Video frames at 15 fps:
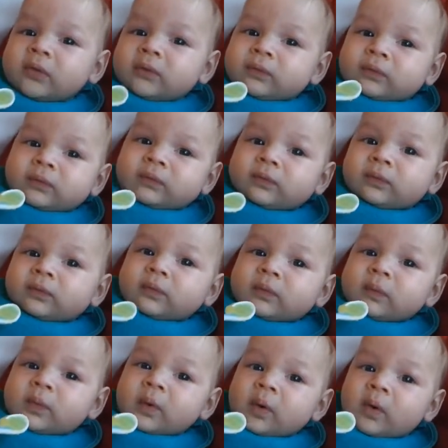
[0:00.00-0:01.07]
out a little bit,
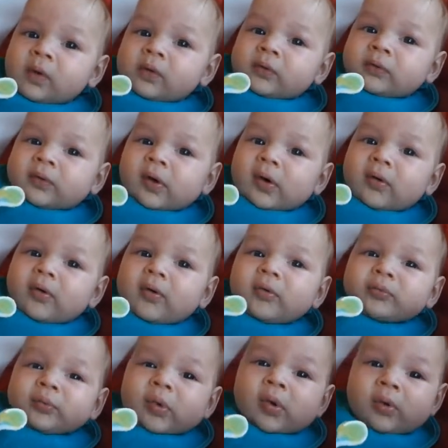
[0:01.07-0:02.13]
but I think he's got the
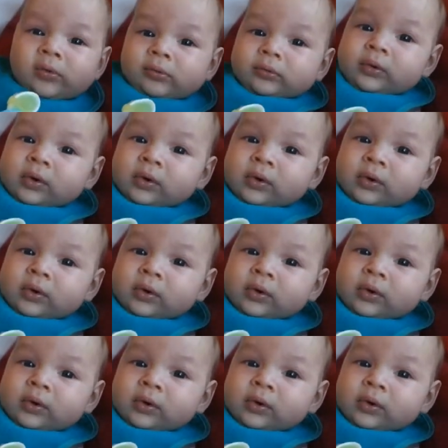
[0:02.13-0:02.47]
hang of it.